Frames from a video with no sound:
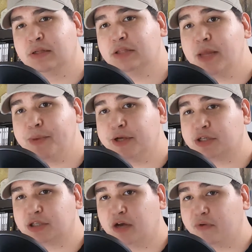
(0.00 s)
limit
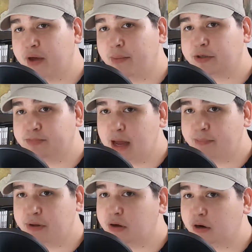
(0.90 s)
yourself of how much
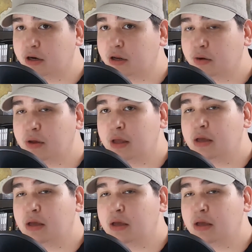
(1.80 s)
mapping you're going to do.